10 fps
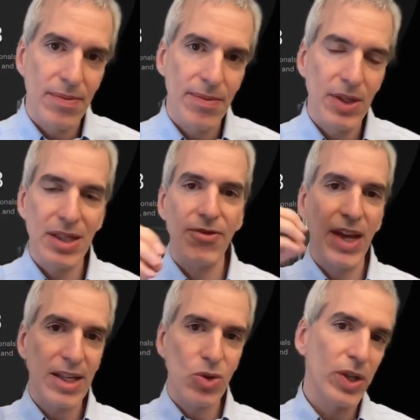these
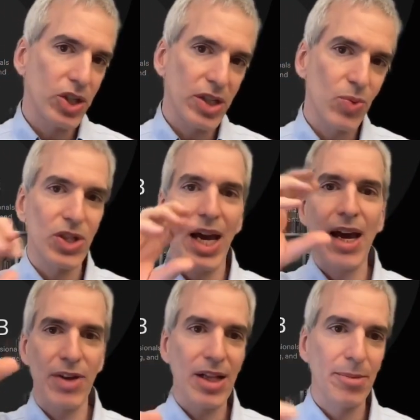advanced widgets, which
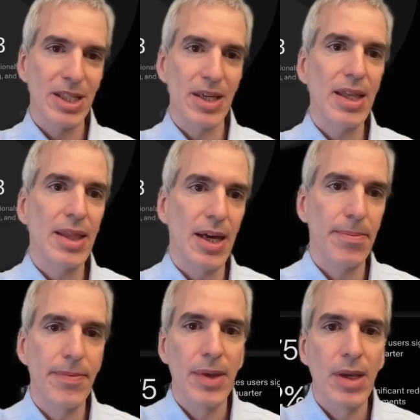have elements in them,